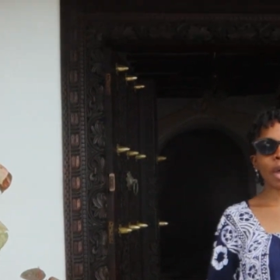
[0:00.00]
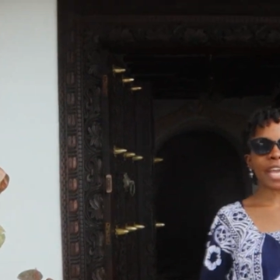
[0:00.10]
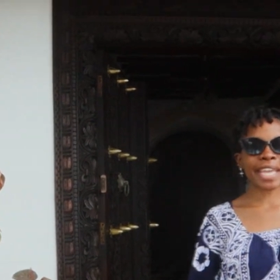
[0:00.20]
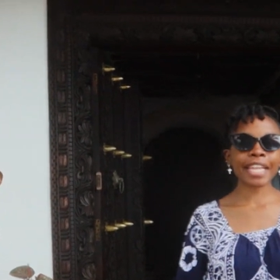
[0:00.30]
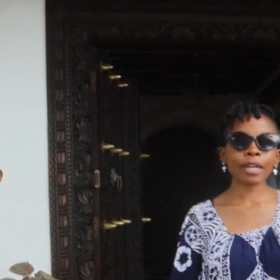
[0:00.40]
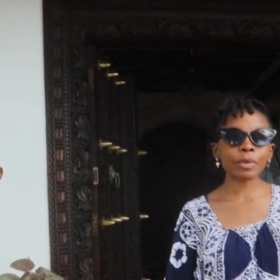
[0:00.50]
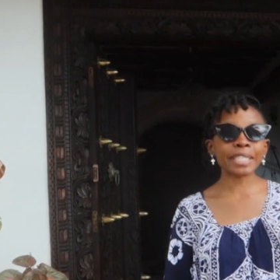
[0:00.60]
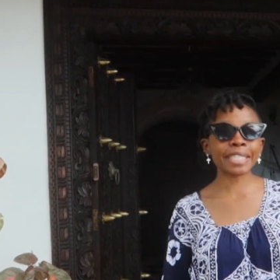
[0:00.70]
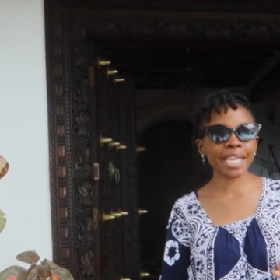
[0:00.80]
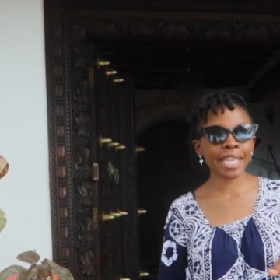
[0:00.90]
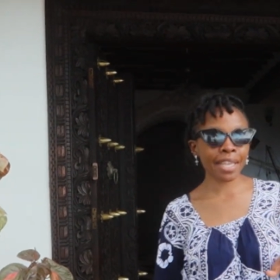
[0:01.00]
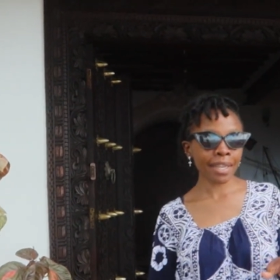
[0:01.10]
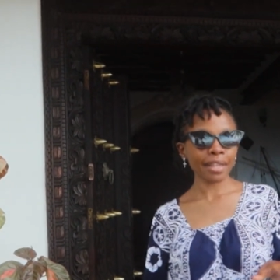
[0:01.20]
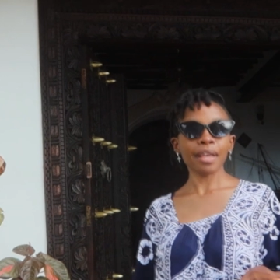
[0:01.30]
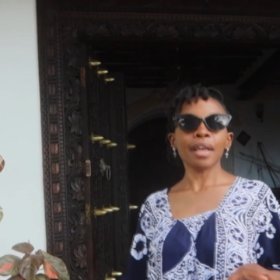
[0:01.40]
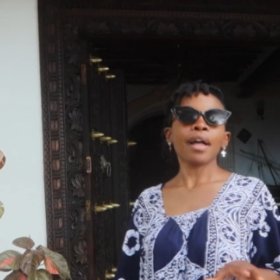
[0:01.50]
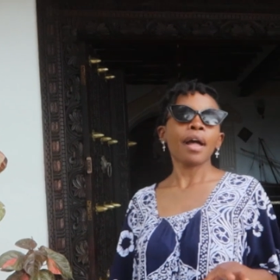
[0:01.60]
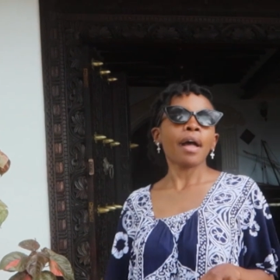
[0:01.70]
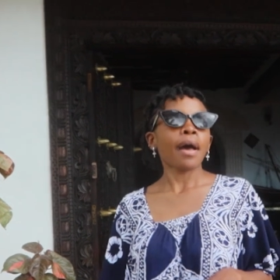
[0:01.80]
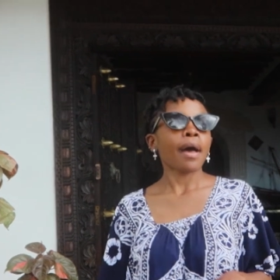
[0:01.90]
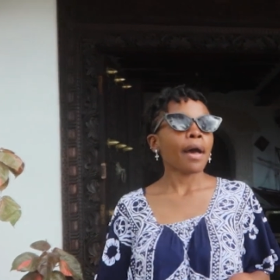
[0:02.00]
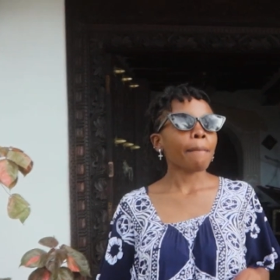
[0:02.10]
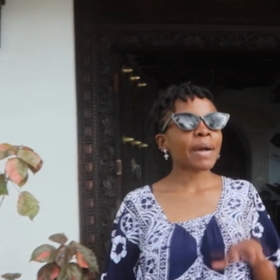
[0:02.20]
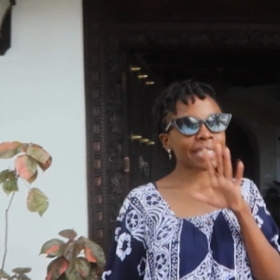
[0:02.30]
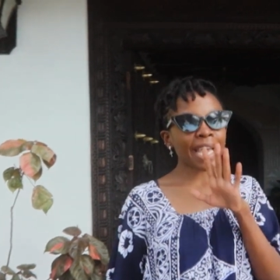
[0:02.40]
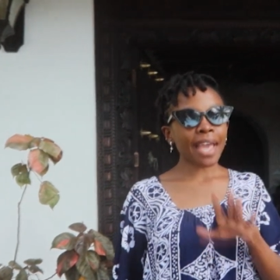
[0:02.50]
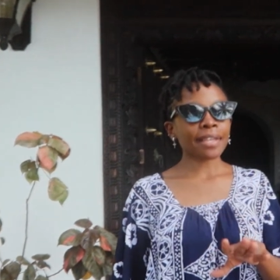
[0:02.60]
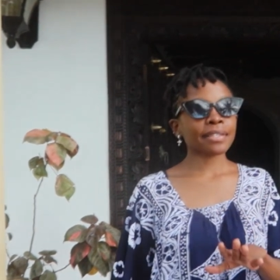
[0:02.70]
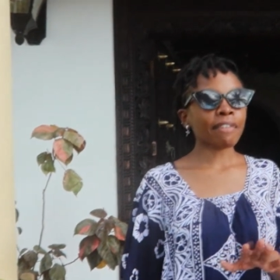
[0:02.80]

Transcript: Swahili cuisine. But guys,